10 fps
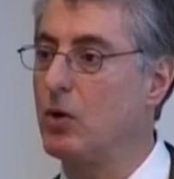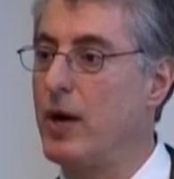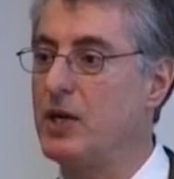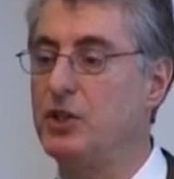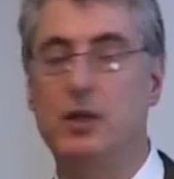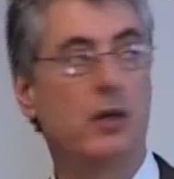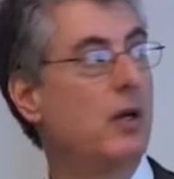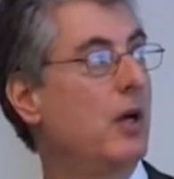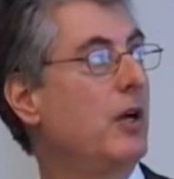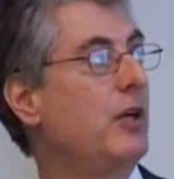aggression,
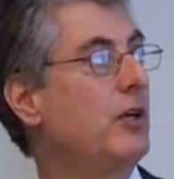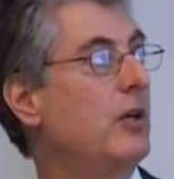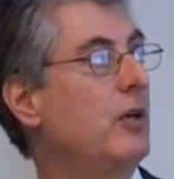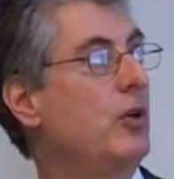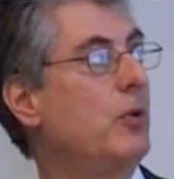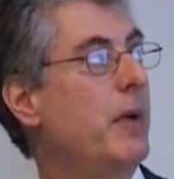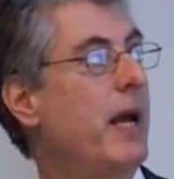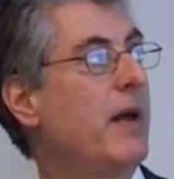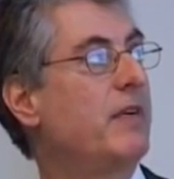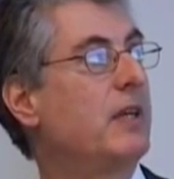you may
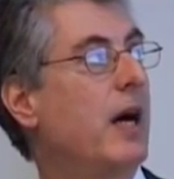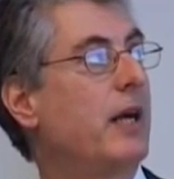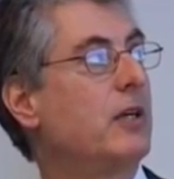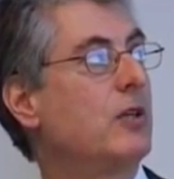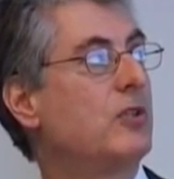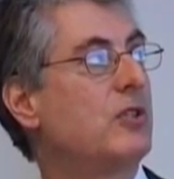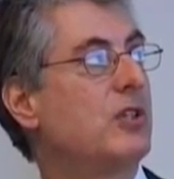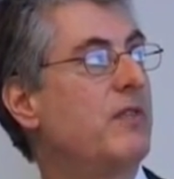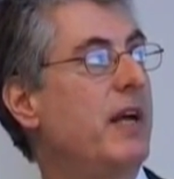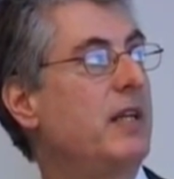have a diagnosis
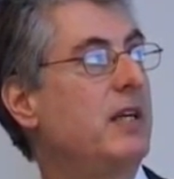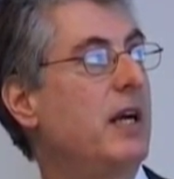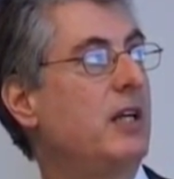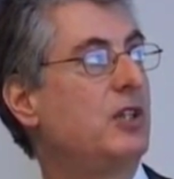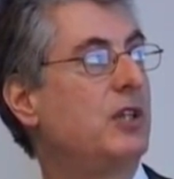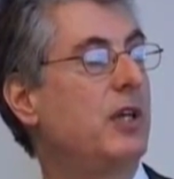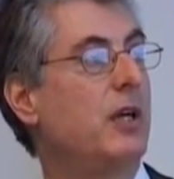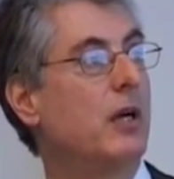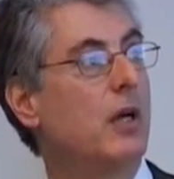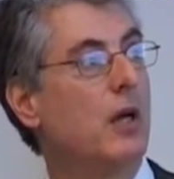of ADHD.
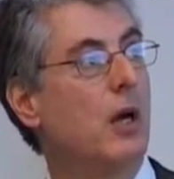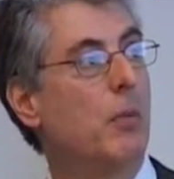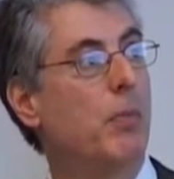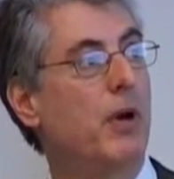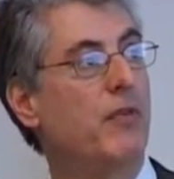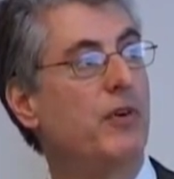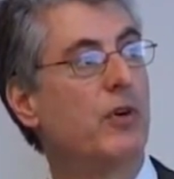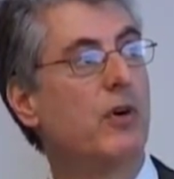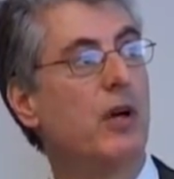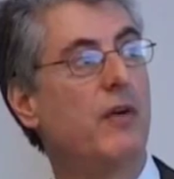But if
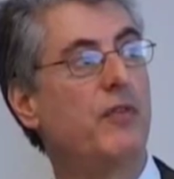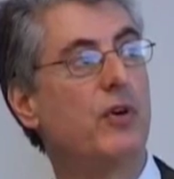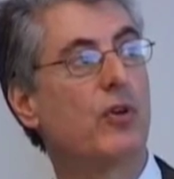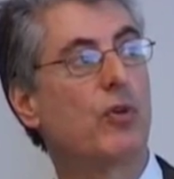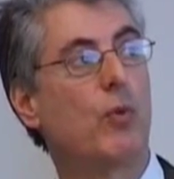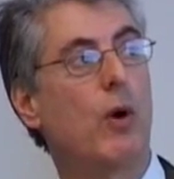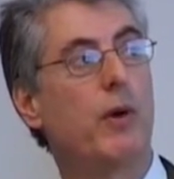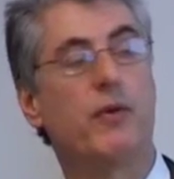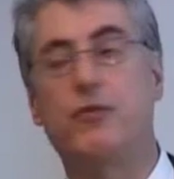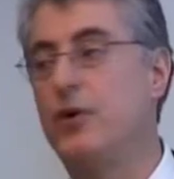you're
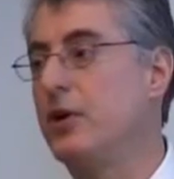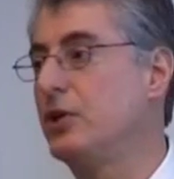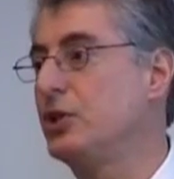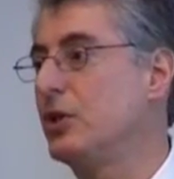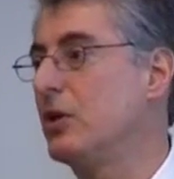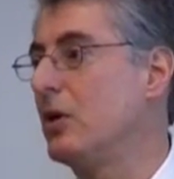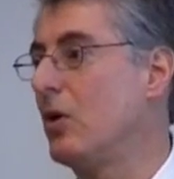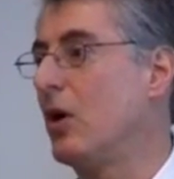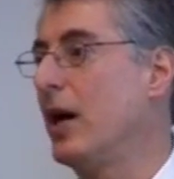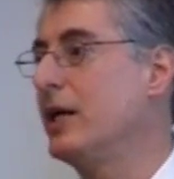throwing furniture
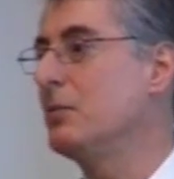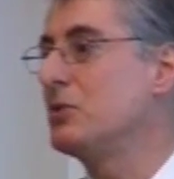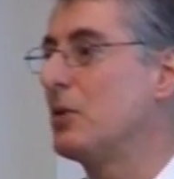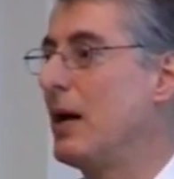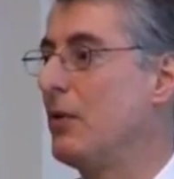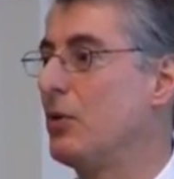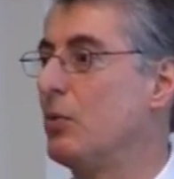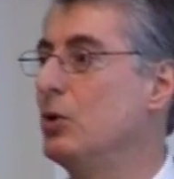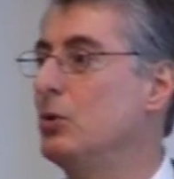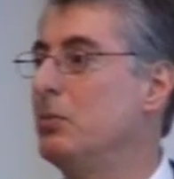or items around the
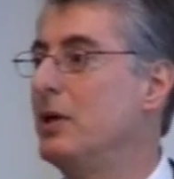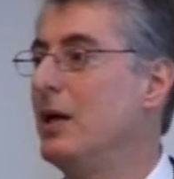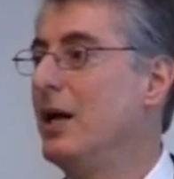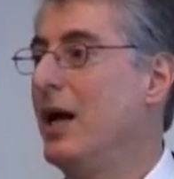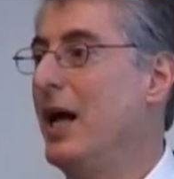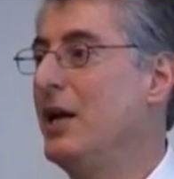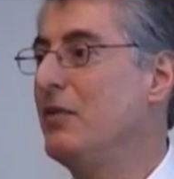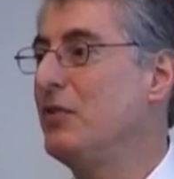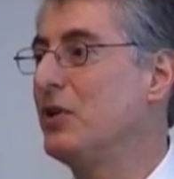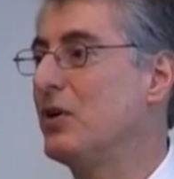room, and
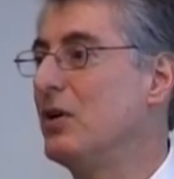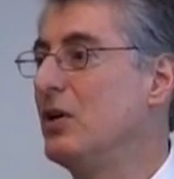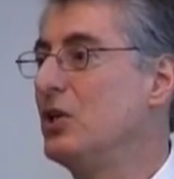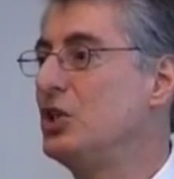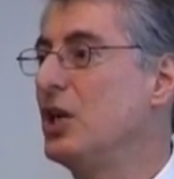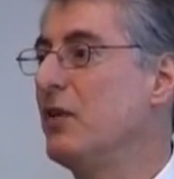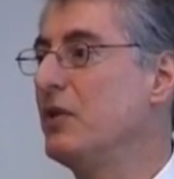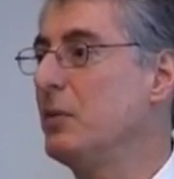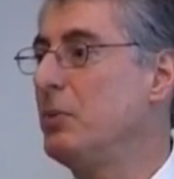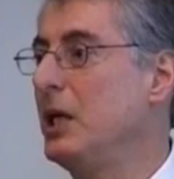if you're
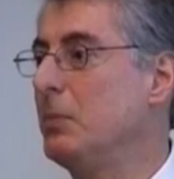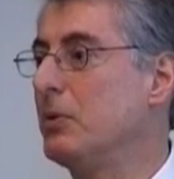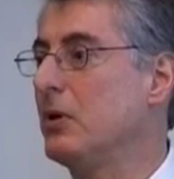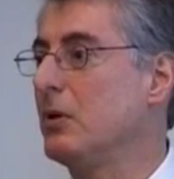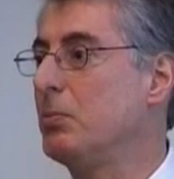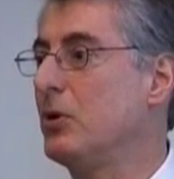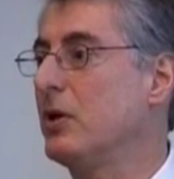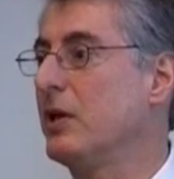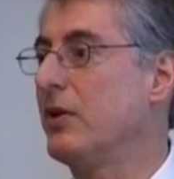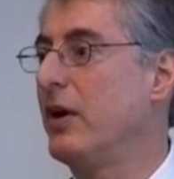shoving people,
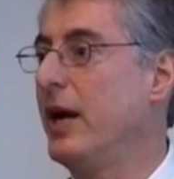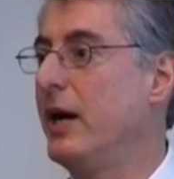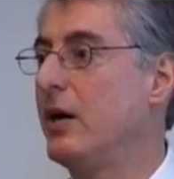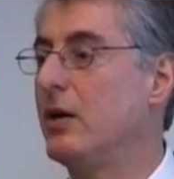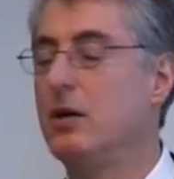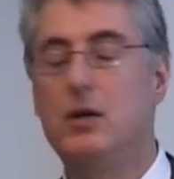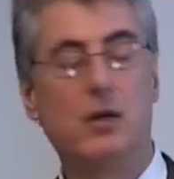pulling their hair,